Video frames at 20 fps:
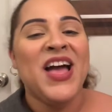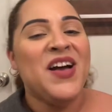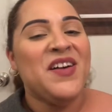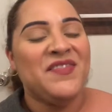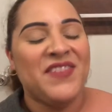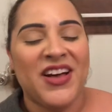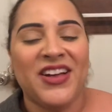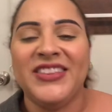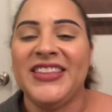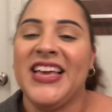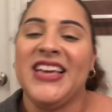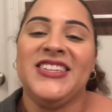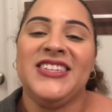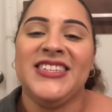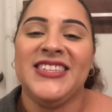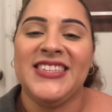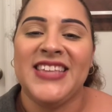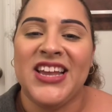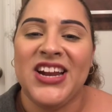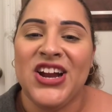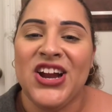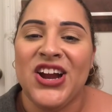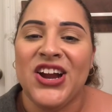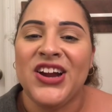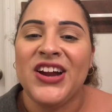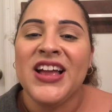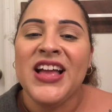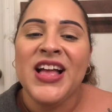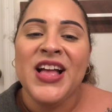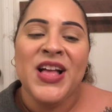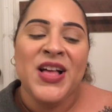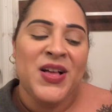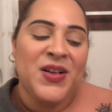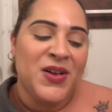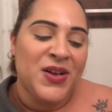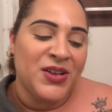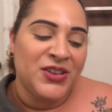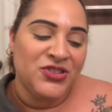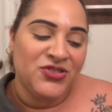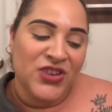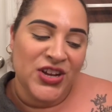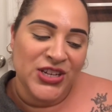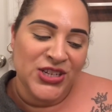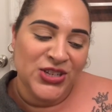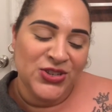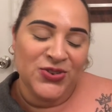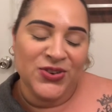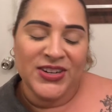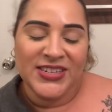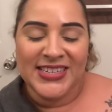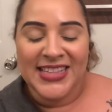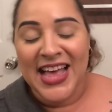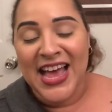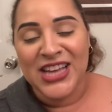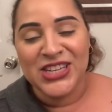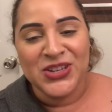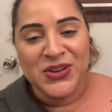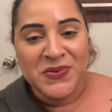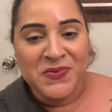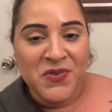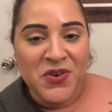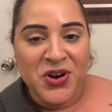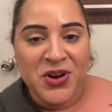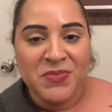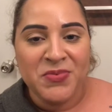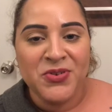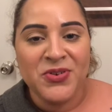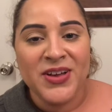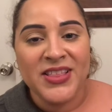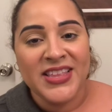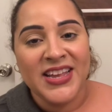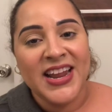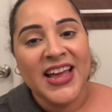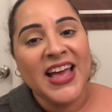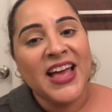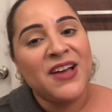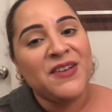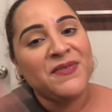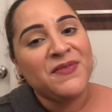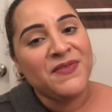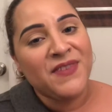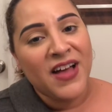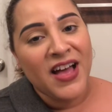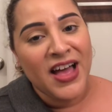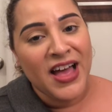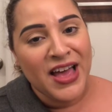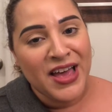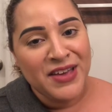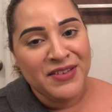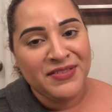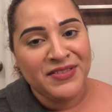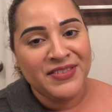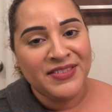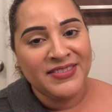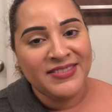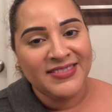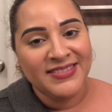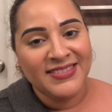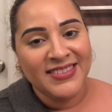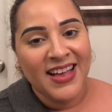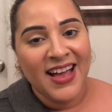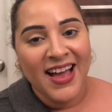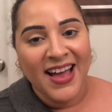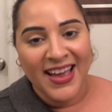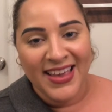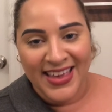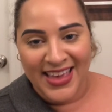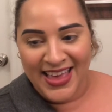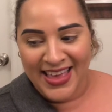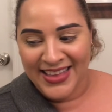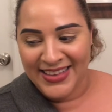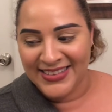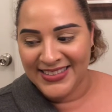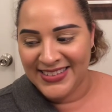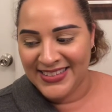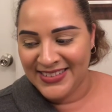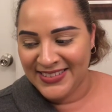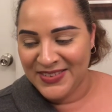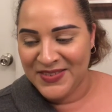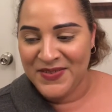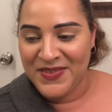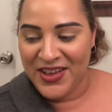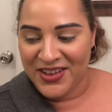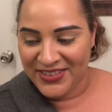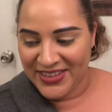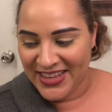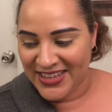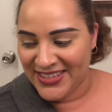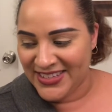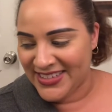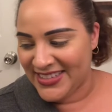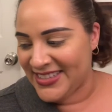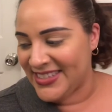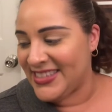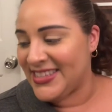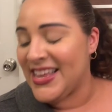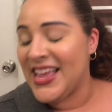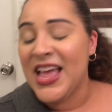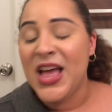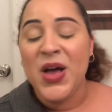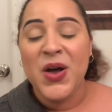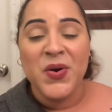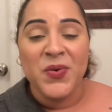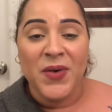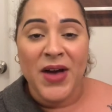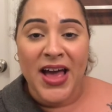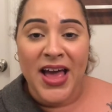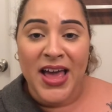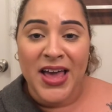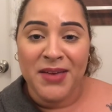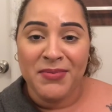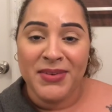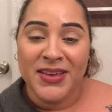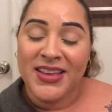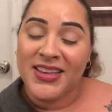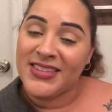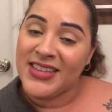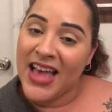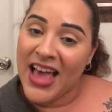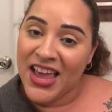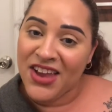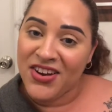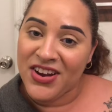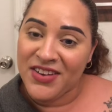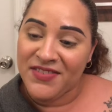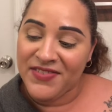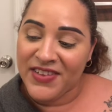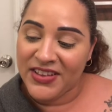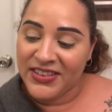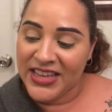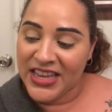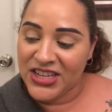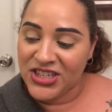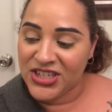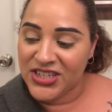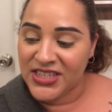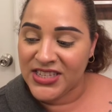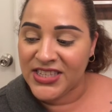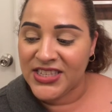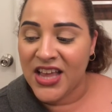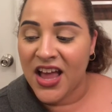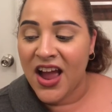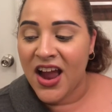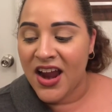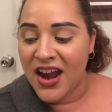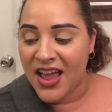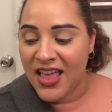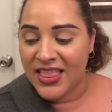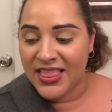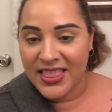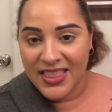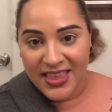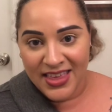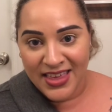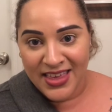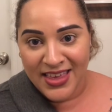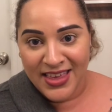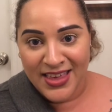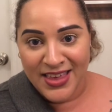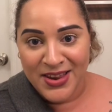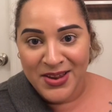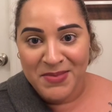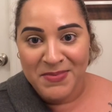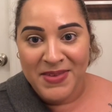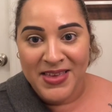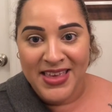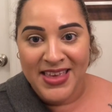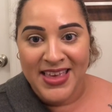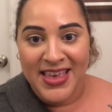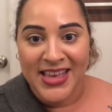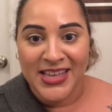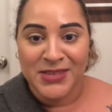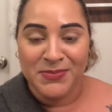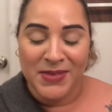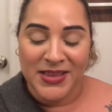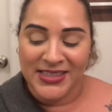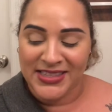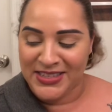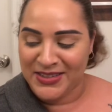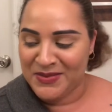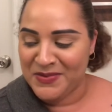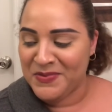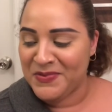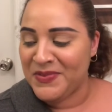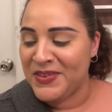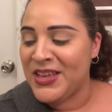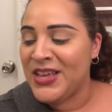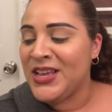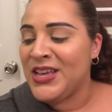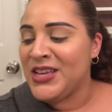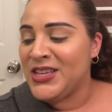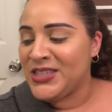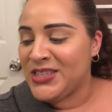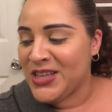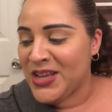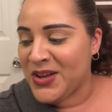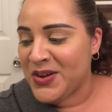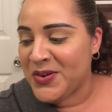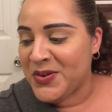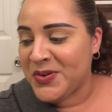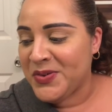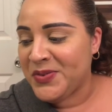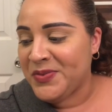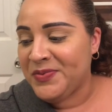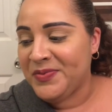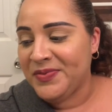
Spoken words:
foundations that are drugstore / affordable, and then I have 5 high-end foundations. Why? Because higher end foundations are a little bit expensive, so